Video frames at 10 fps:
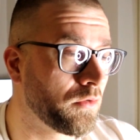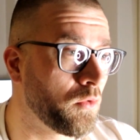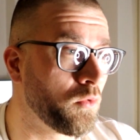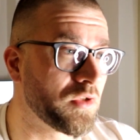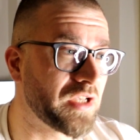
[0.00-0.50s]

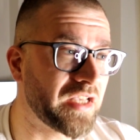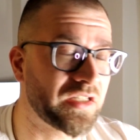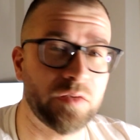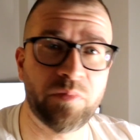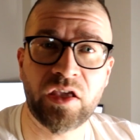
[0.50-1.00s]
who's
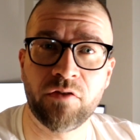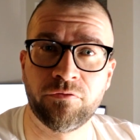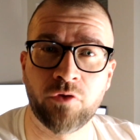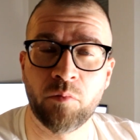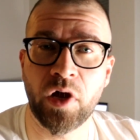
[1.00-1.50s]
begging
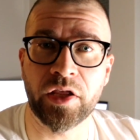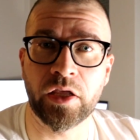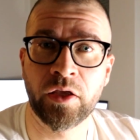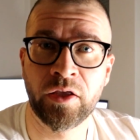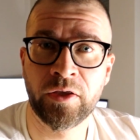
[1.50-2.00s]
for
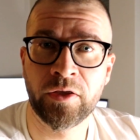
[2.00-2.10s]
money